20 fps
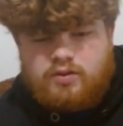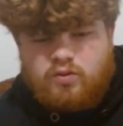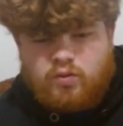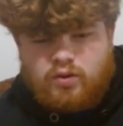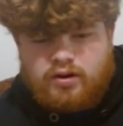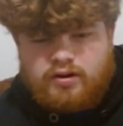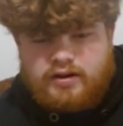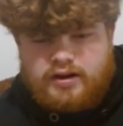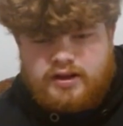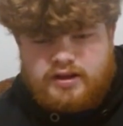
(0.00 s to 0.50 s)

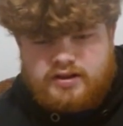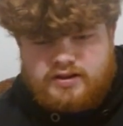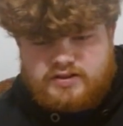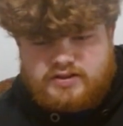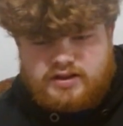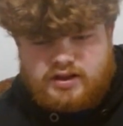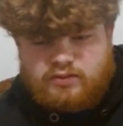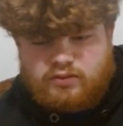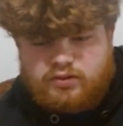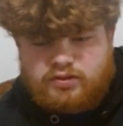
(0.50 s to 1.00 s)
worry
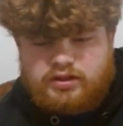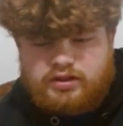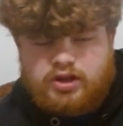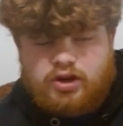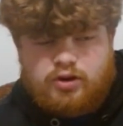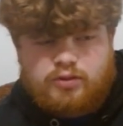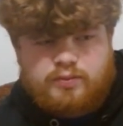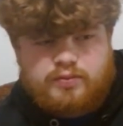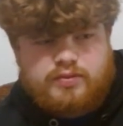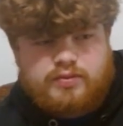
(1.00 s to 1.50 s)
is I really
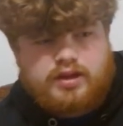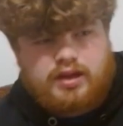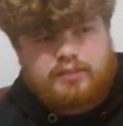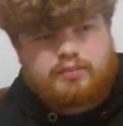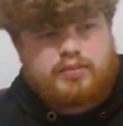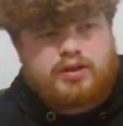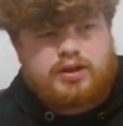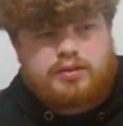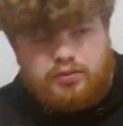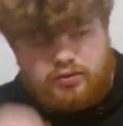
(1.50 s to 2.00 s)
hope
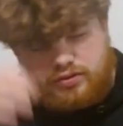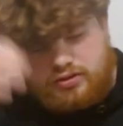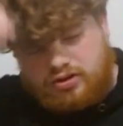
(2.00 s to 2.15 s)
that people